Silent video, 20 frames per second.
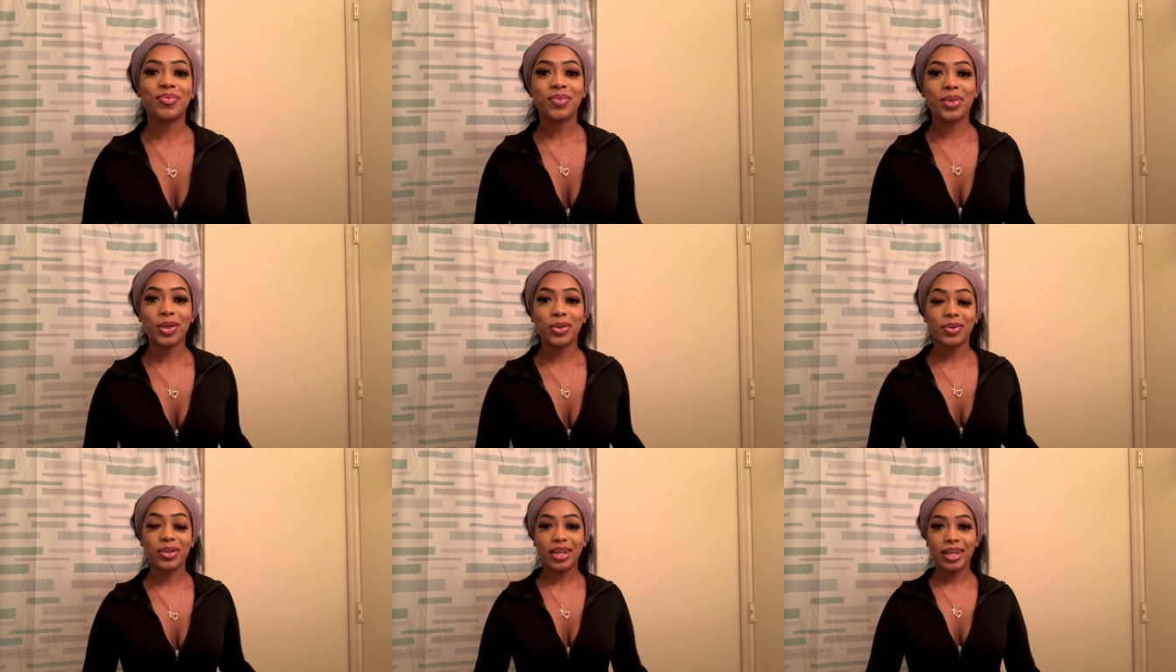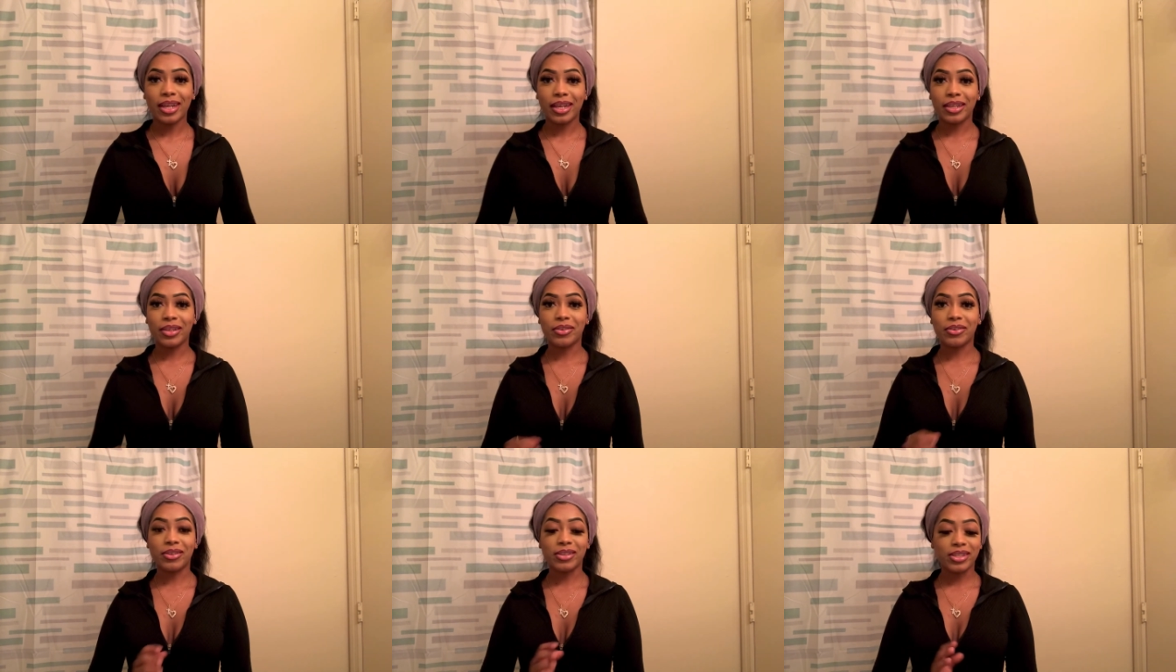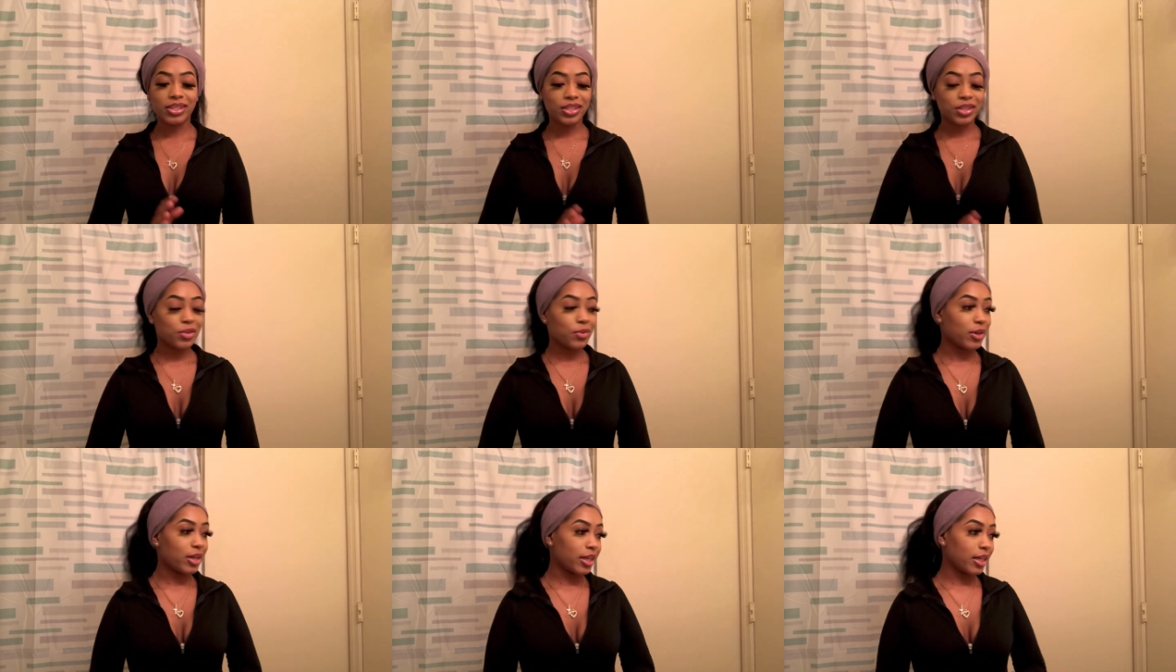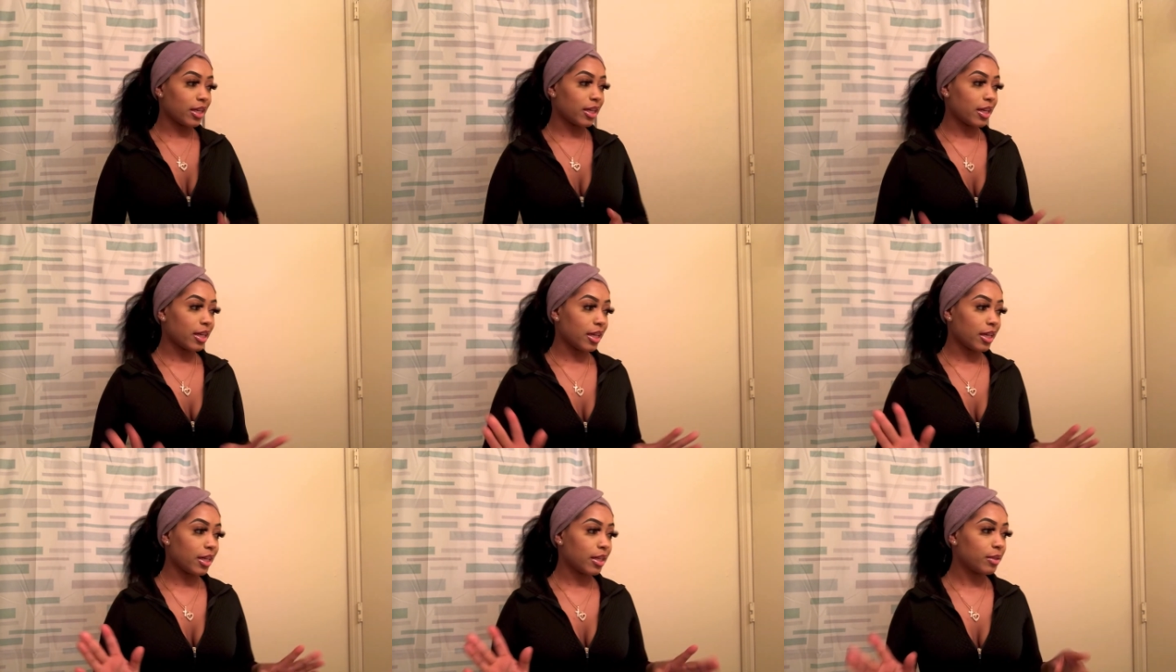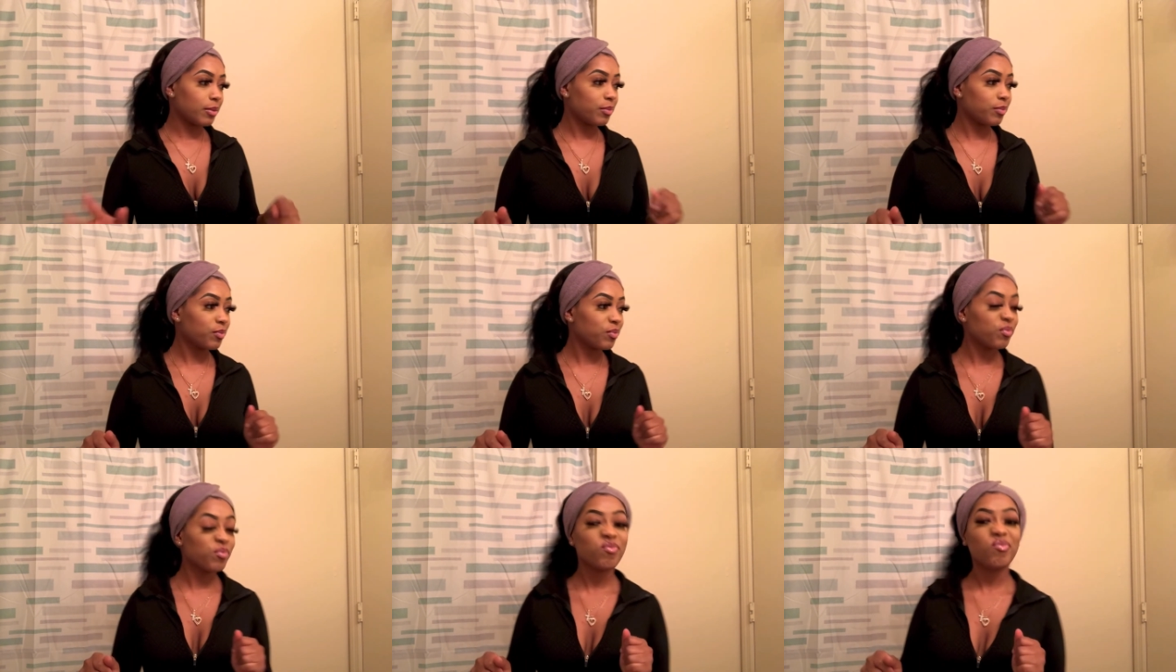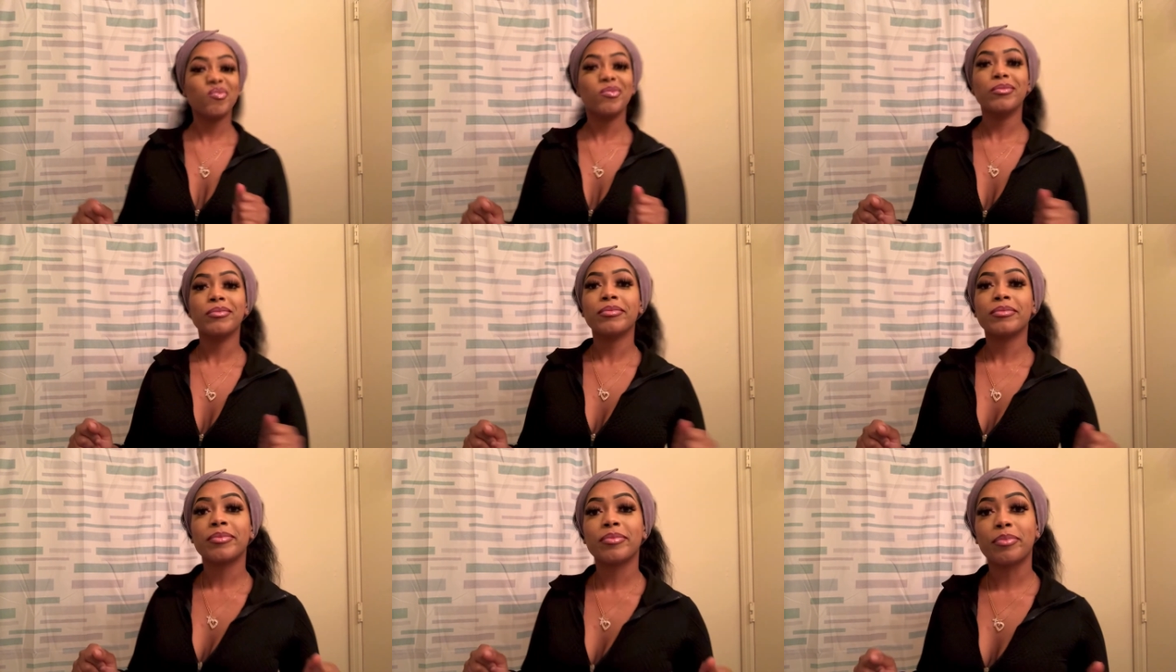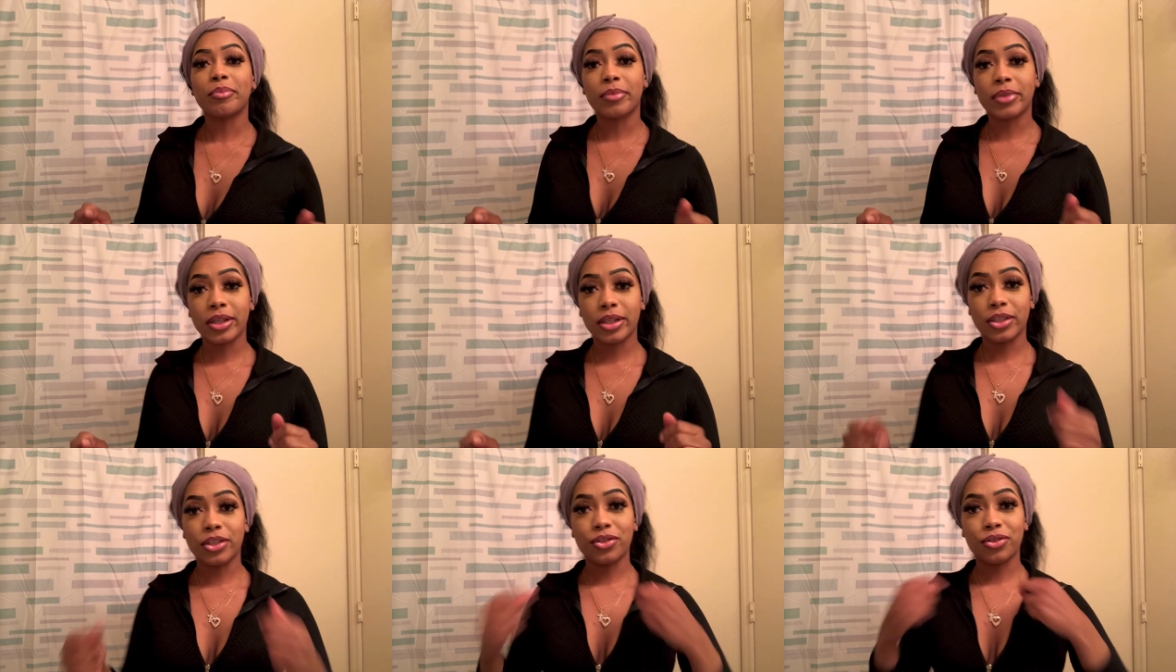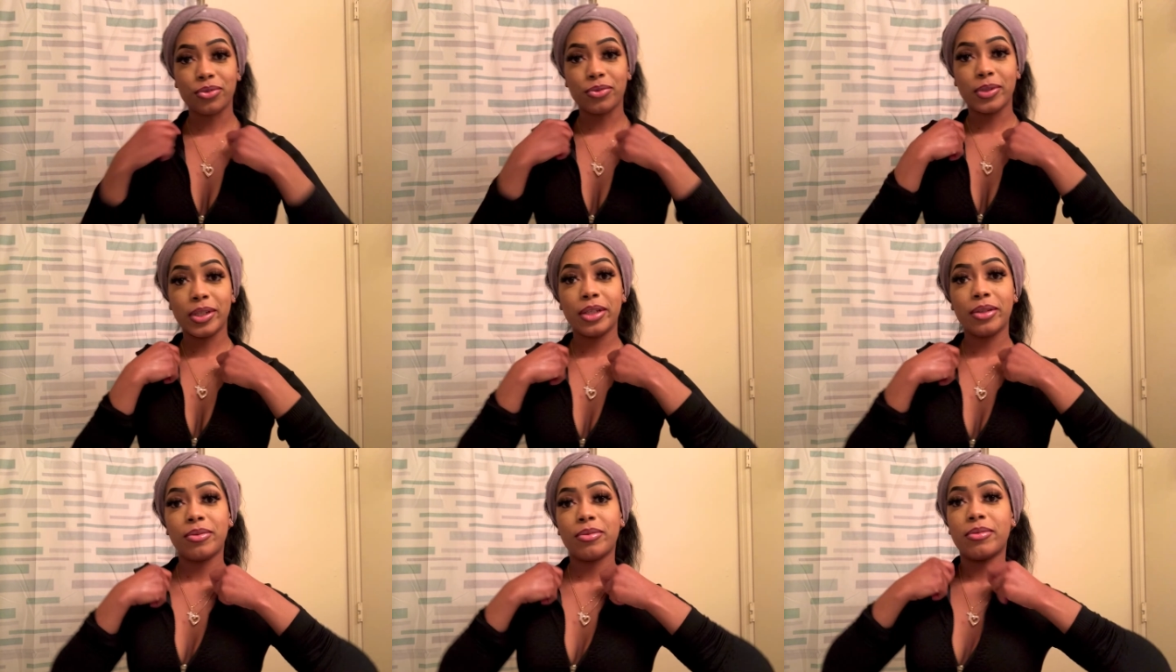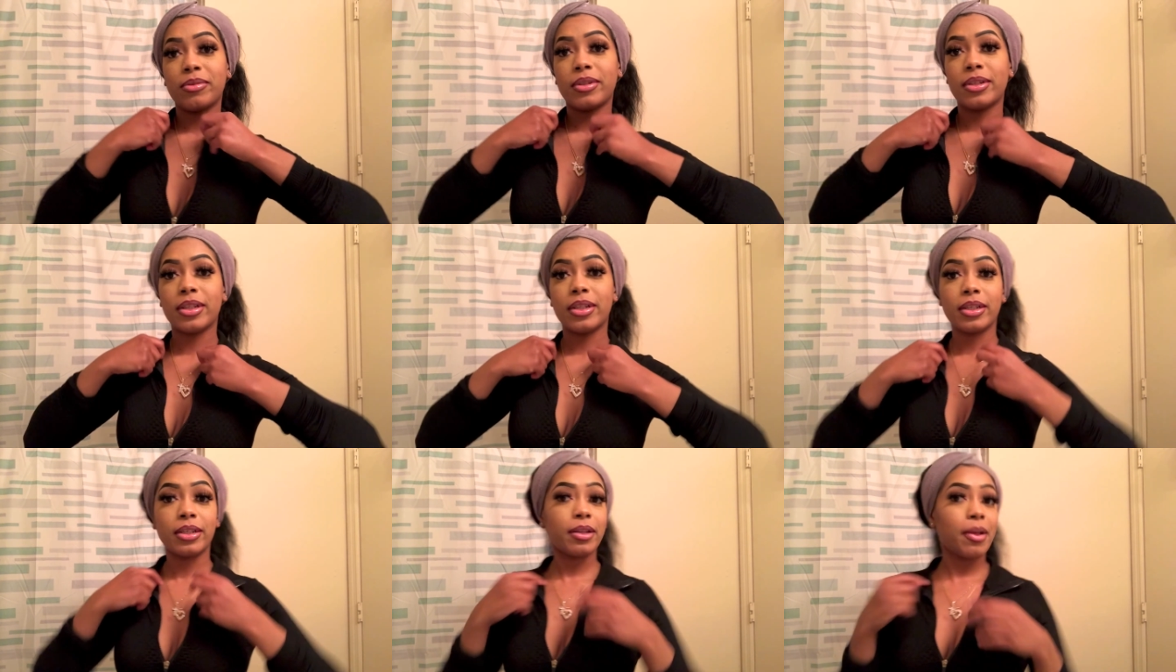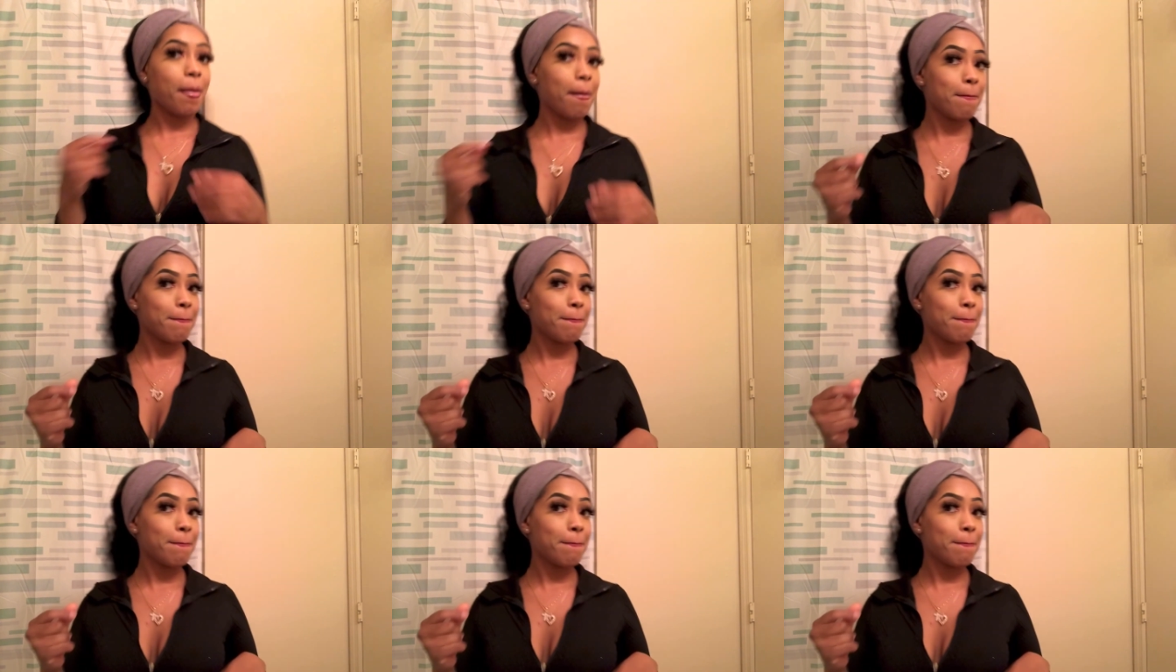Okay, y'all, so I got my jewelry on.